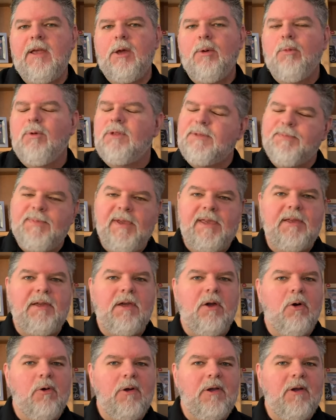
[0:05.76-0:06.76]
What's
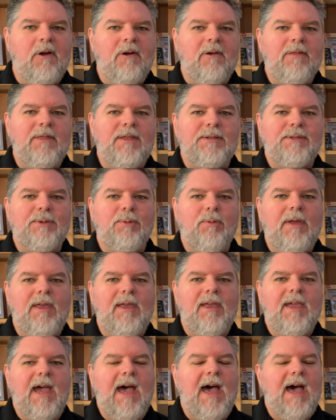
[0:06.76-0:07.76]
been going on this
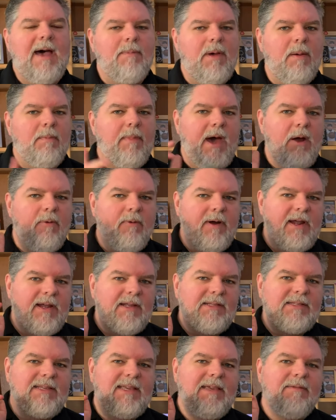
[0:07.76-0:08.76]
week? I'm about
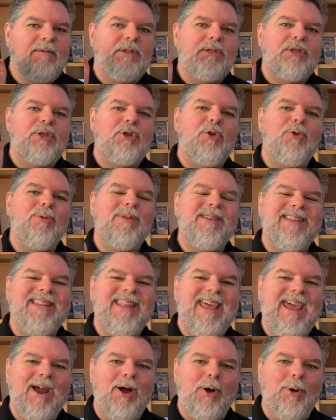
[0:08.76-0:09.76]
ready to give it to you
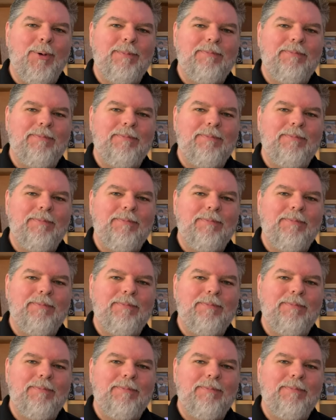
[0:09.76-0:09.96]
now.